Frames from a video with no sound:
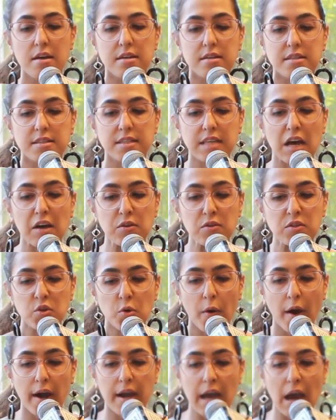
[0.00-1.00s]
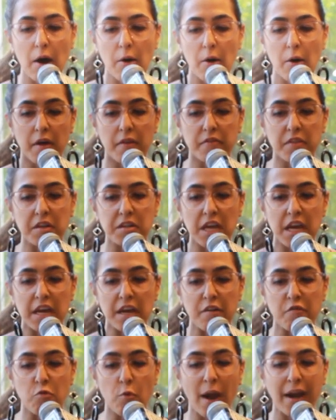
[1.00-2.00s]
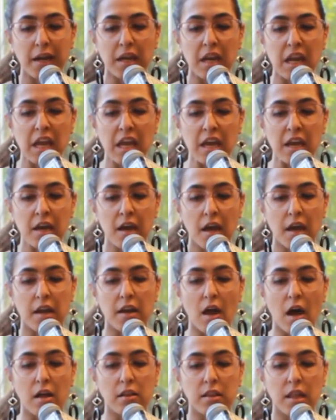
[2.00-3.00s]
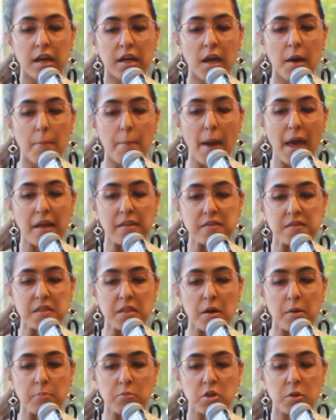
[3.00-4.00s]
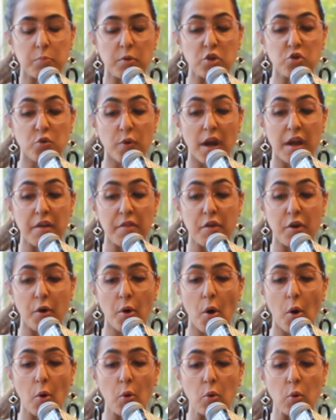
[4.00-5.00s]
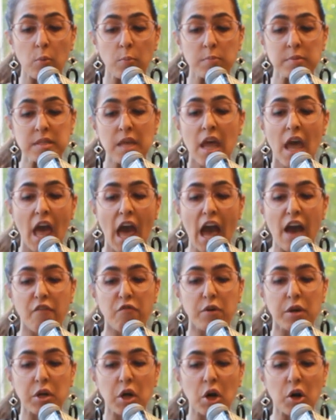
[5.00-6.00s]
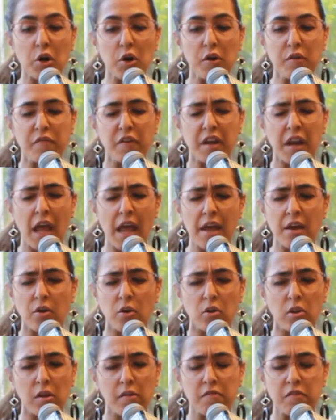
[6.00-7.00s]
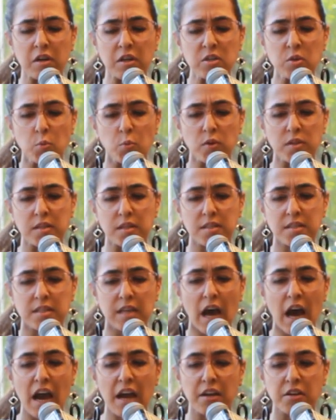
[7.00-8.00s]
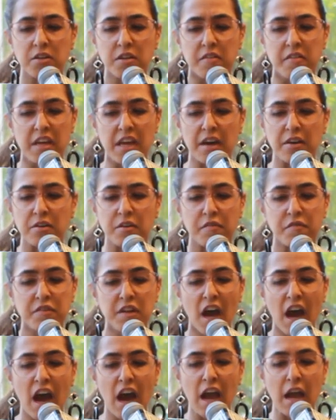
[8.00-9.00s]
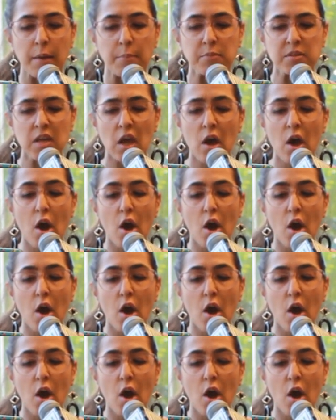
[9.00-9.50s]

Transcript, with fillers: Cells cry out on the day of reckoning, and Allah commands them to betray their homes. Every curve and angle of us was a sign to the end of times.